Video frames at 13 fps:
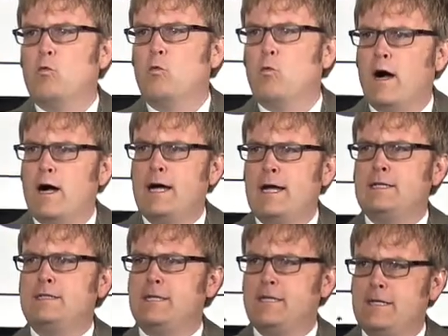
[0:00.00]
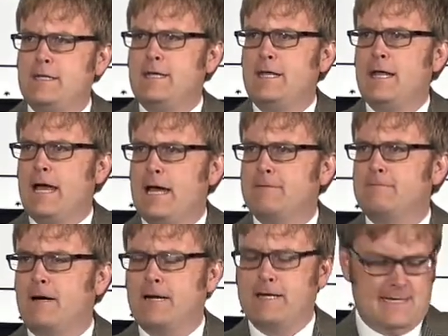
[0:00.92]

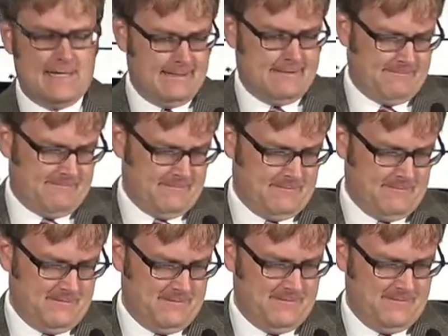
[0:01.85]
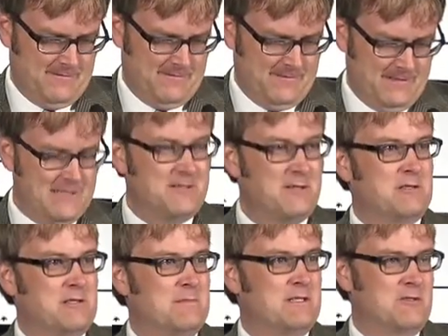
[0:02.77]
YTFIF in
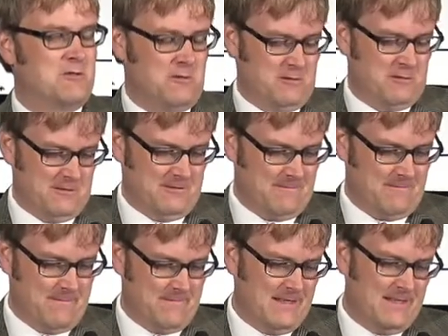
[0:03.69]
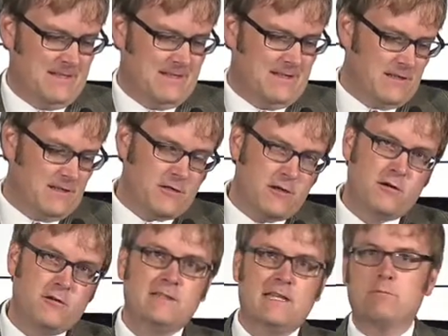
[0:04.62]
Joseph Smith's journal, a
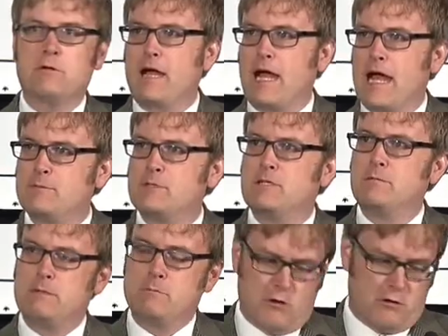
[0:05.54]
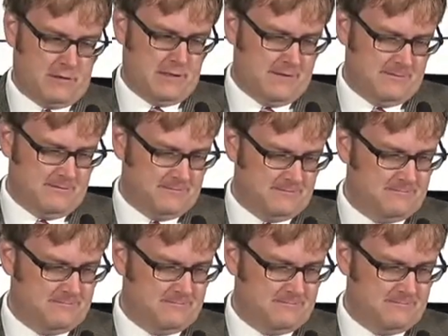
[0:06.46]
code that perhaps could be broken.